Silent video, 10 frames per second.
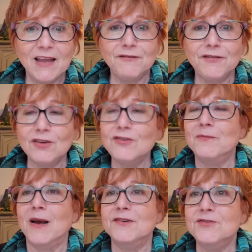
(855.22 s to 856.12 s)
It
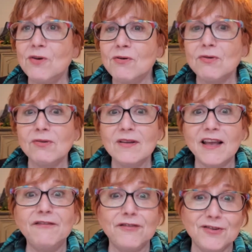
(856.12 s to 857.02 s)
fills my soul.
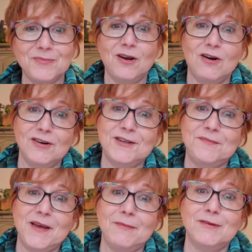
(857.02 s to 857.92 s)
It fills my heart
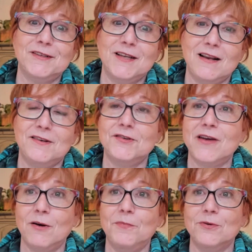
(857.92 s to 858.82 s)
to be able to
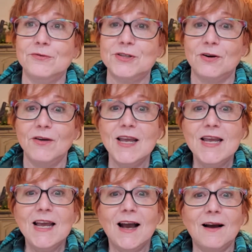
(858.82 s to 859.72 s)
help you. So
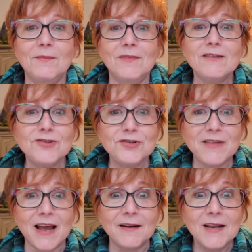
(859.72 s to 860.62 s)
let's
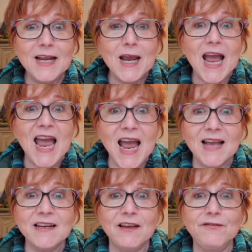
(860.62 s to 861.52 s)
do that.
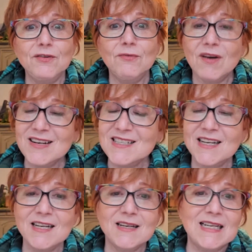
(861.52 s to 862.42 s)
And if you want to
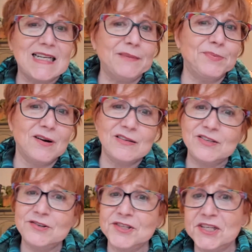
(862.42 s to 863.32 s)
take
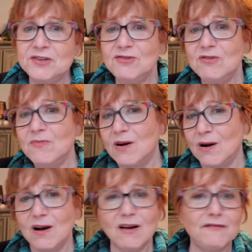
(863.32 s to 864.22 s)
imposter syndrome
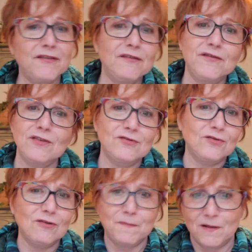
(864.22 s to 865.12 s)
off of your
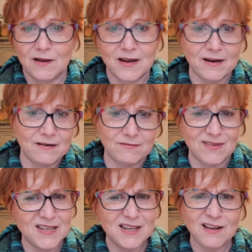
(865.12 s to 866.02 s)
door plaque,
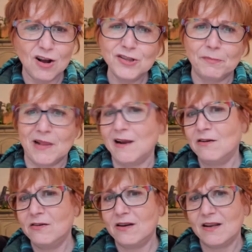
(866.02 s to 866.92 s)
isn't that called a
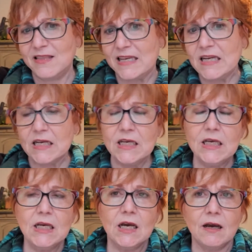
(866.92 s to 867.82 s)
placard, I think?
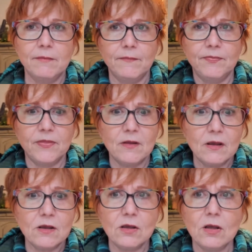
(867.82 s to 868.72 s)

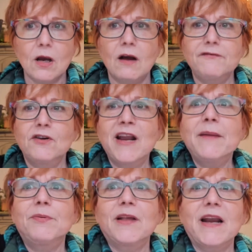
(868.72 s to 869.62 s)
Off your
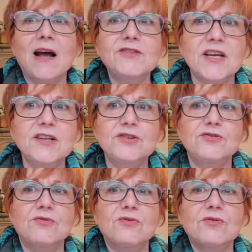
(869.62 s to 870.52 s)
nameplate, outside
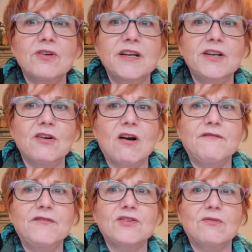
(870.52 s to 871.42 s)
your door, in your
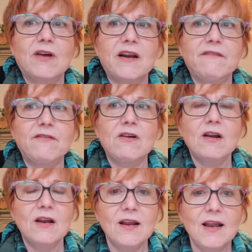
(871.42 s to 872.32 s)
office or
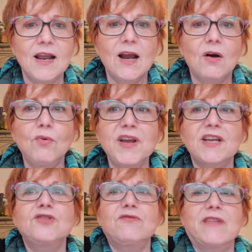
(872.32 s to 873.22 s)
whatever, we
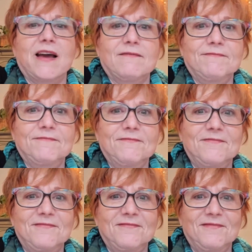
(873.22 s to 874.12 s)
can do that.
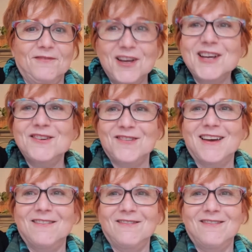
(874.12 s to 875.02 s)
We can do
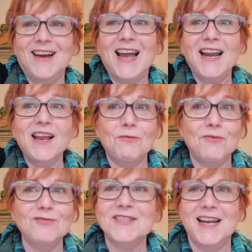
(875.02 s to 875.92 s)
that. And
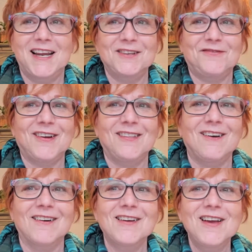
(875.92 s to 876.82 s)
it won't take us very
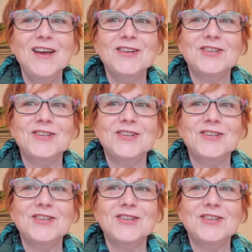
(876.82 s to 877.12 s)
long.